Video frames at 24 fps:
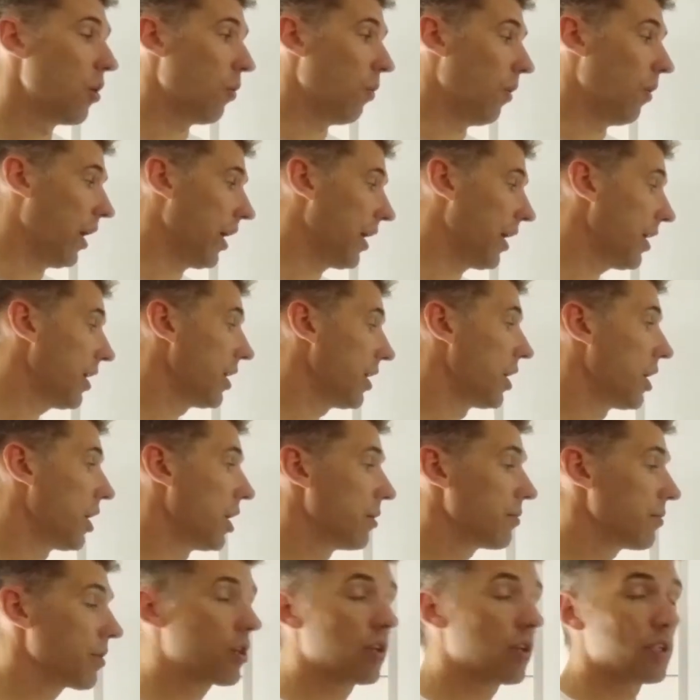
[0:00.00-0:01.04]
Why?
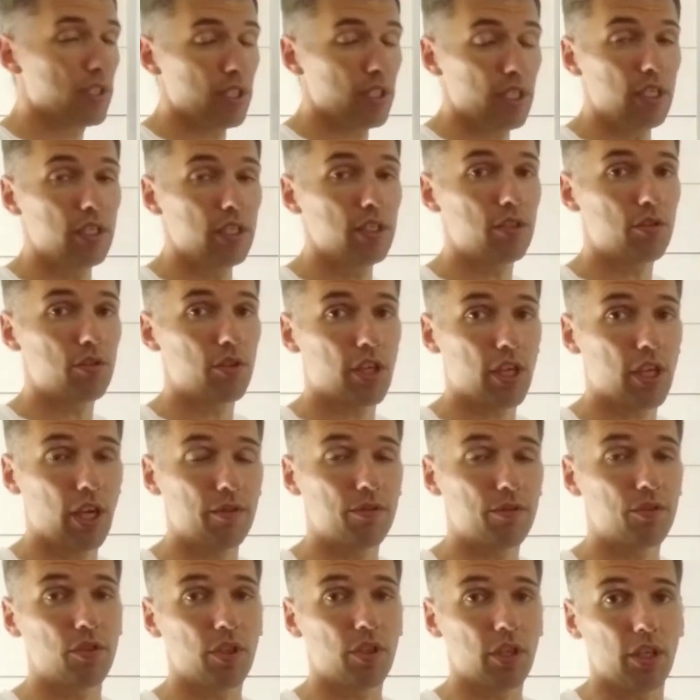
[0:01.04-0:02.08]
Because in the
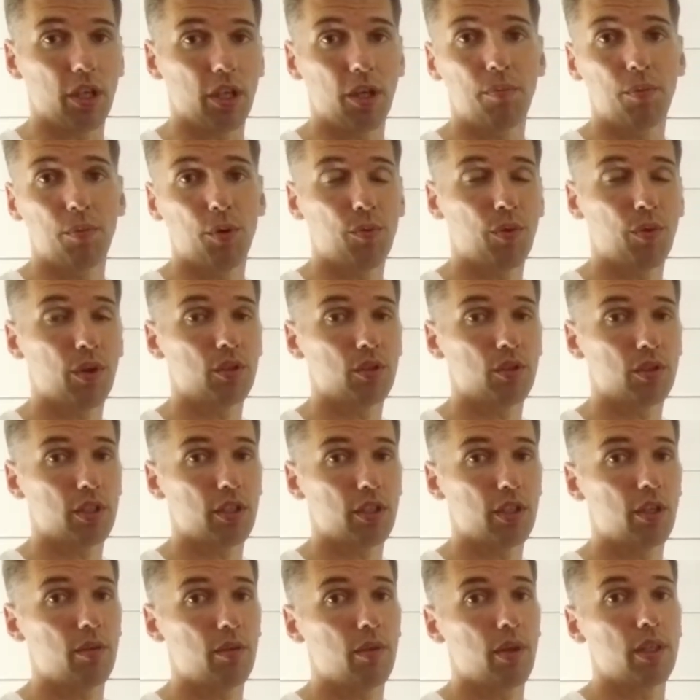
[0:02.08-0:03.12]
recovery, in between those
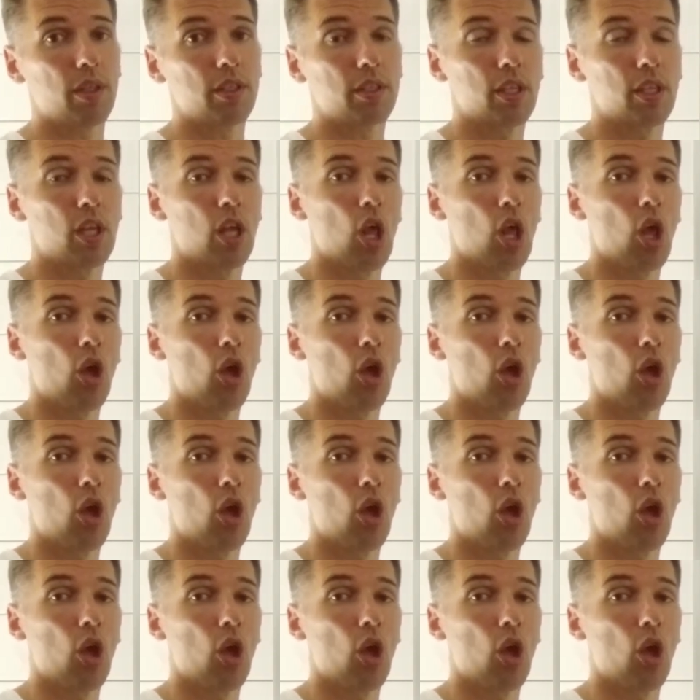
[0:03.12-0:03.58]
intervals,